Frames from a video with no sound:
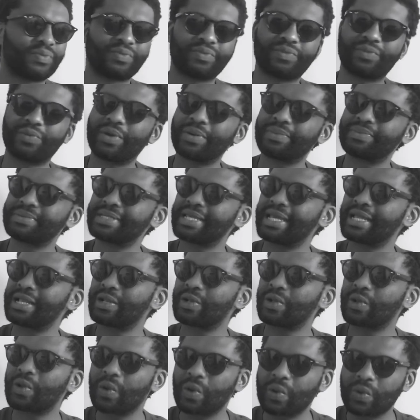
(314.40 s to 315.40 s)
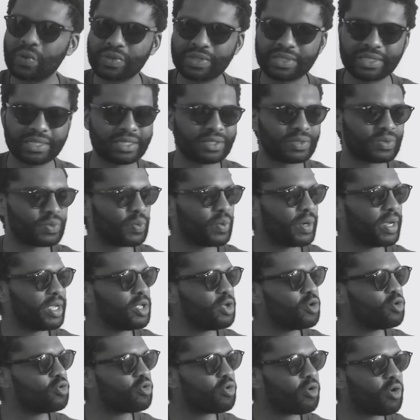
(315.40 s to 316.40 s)
website closes, where
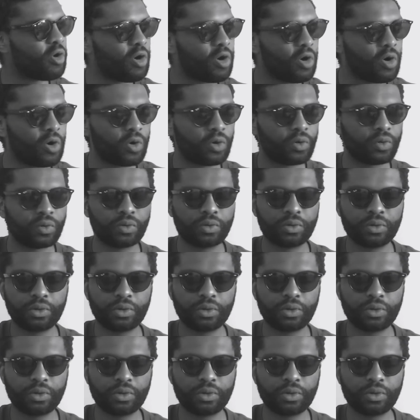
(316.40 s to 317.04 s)
you go,